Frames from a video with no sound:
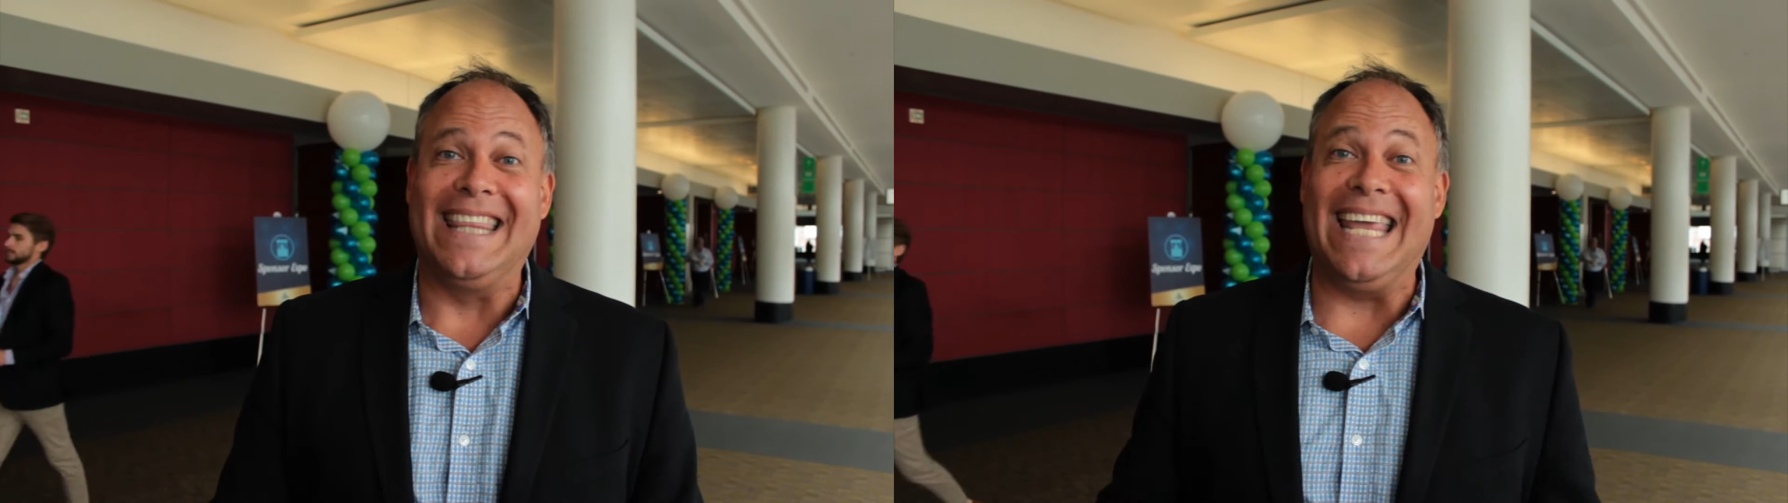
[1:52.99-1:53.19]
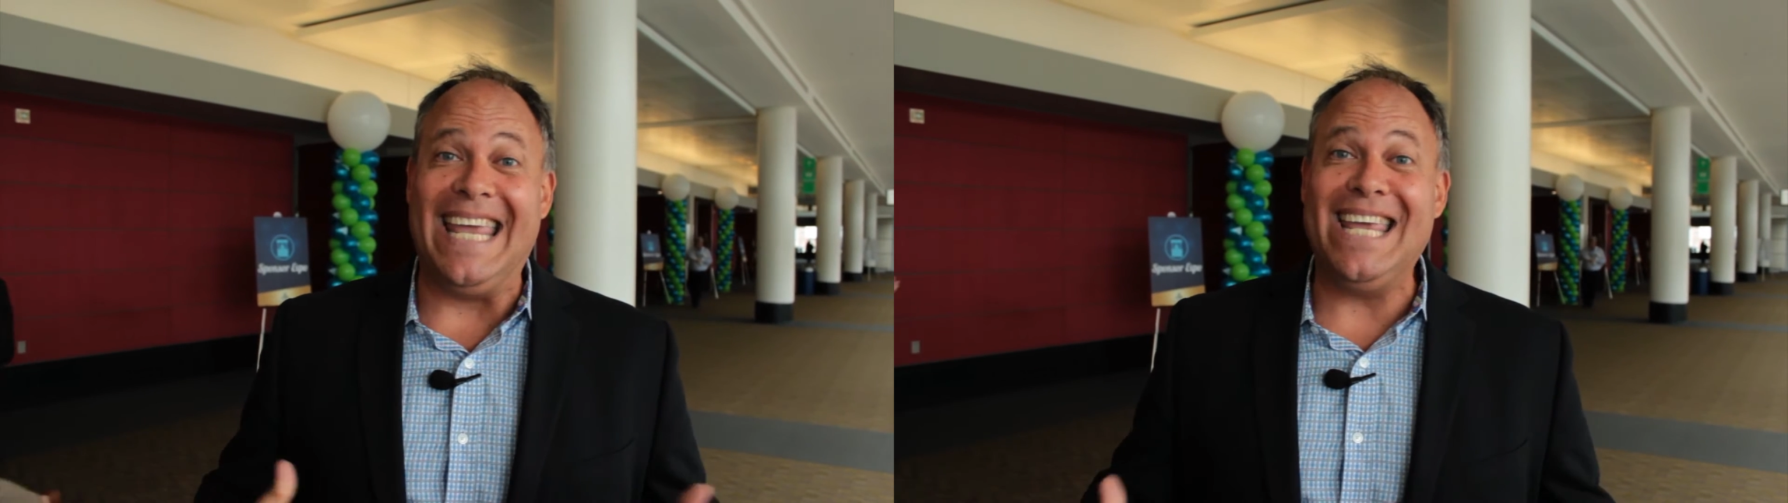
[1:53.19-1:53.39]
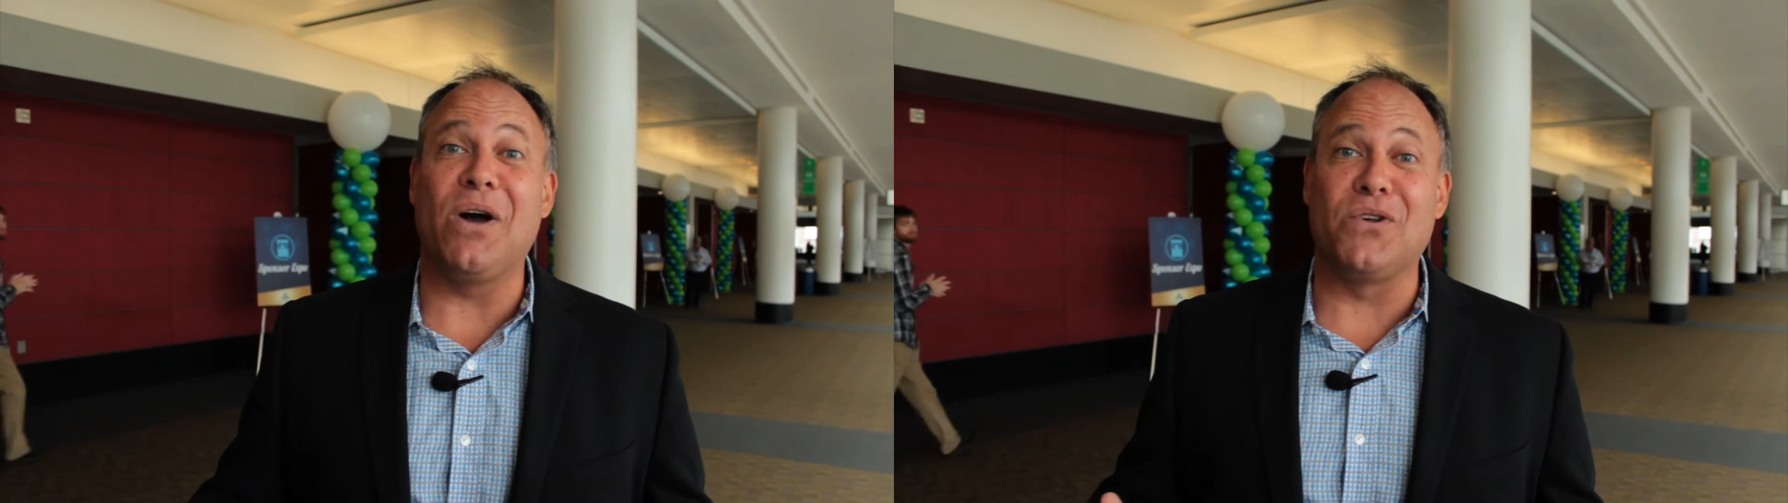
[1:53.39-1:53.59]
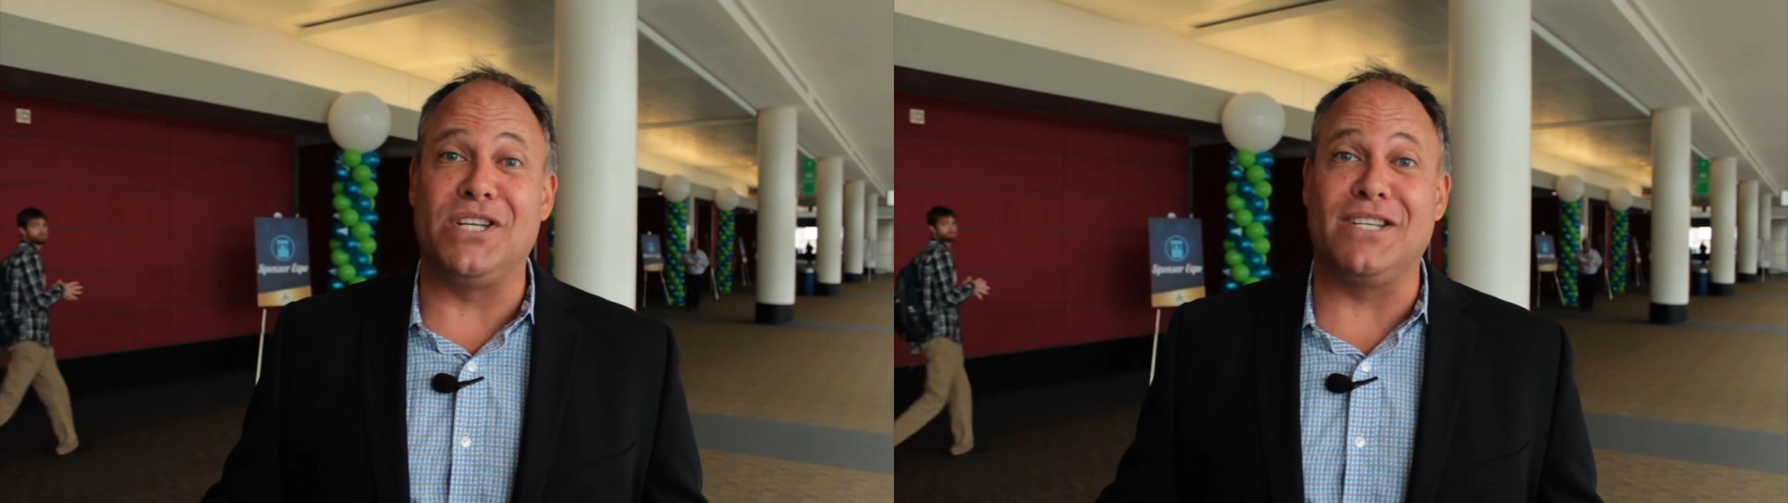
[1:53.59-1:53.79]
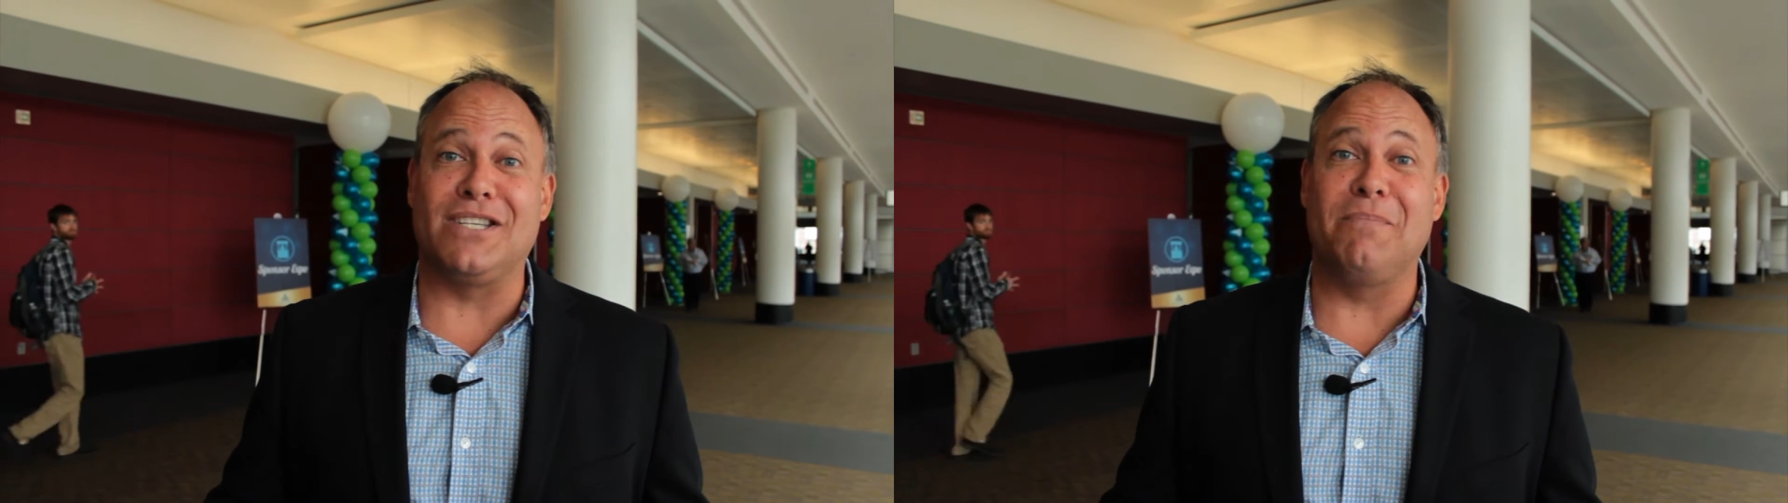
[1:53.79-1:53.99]
the
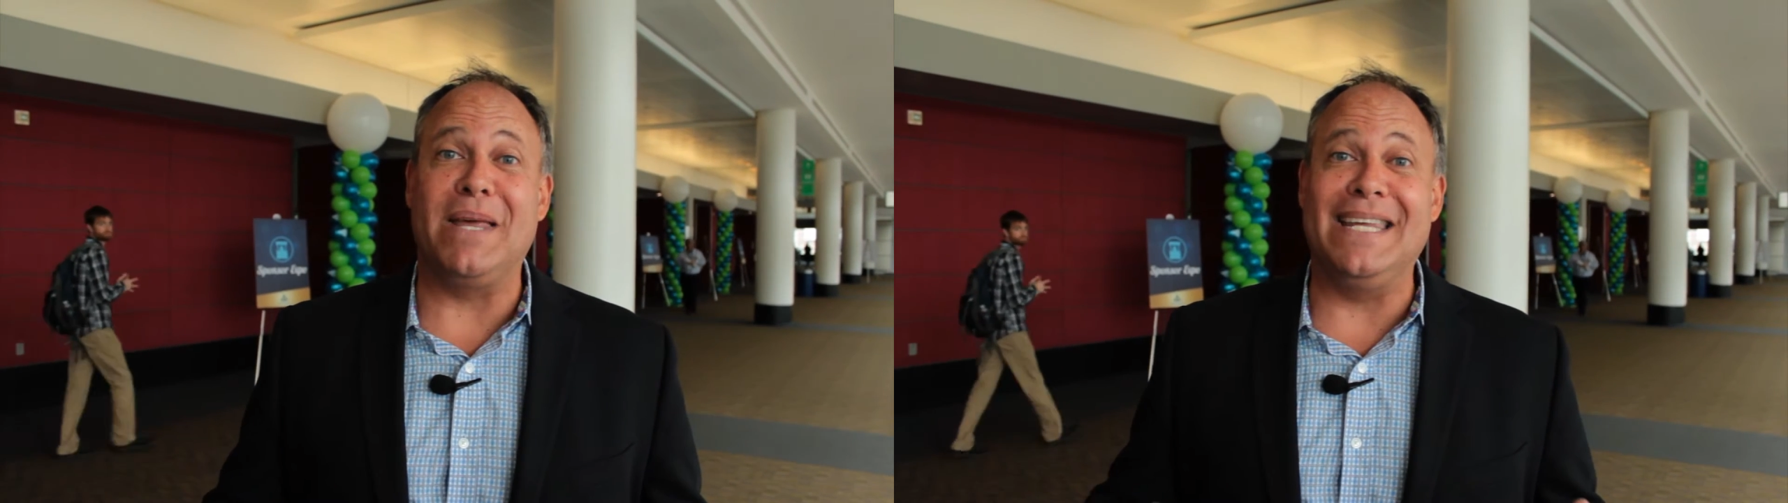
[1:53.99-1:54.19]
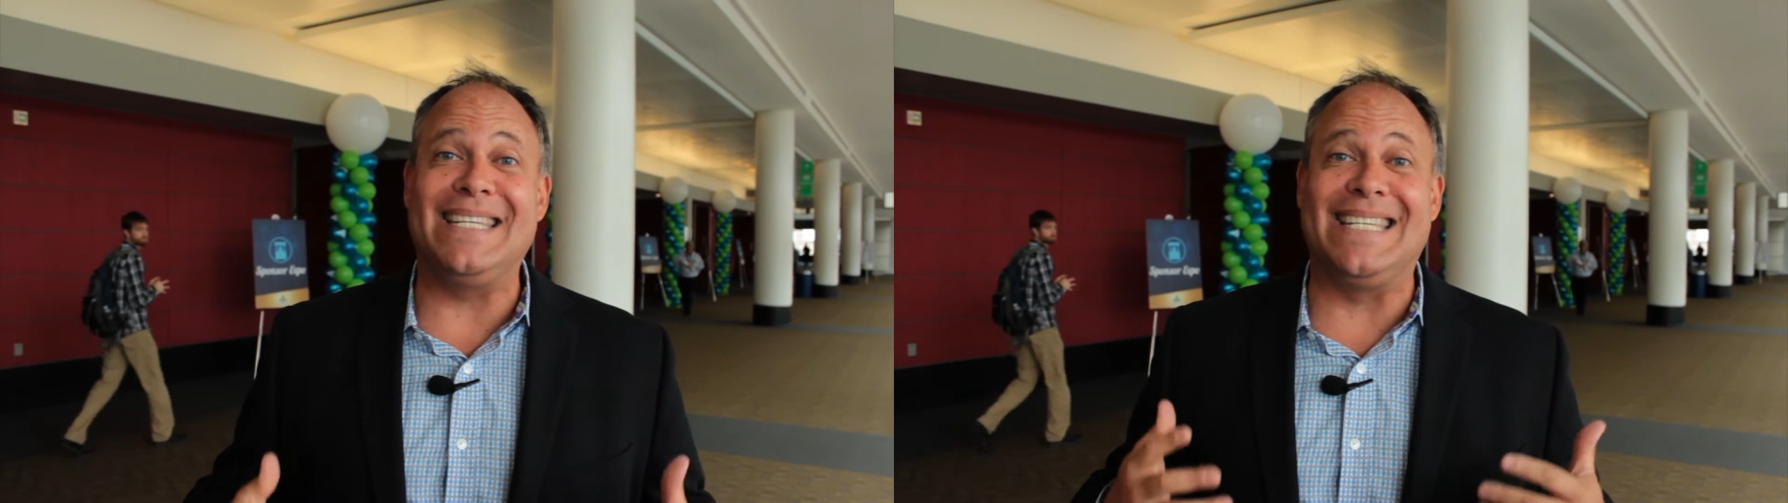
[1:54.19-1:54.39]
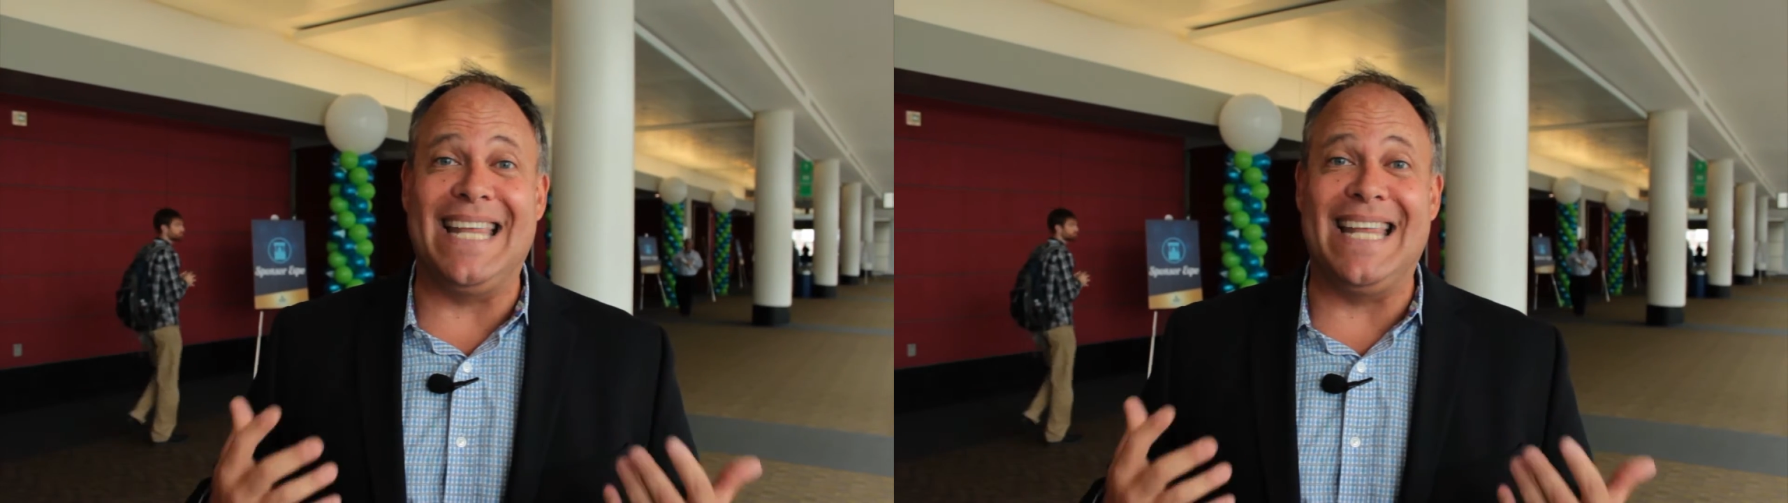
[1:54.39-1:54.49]
ecosystem is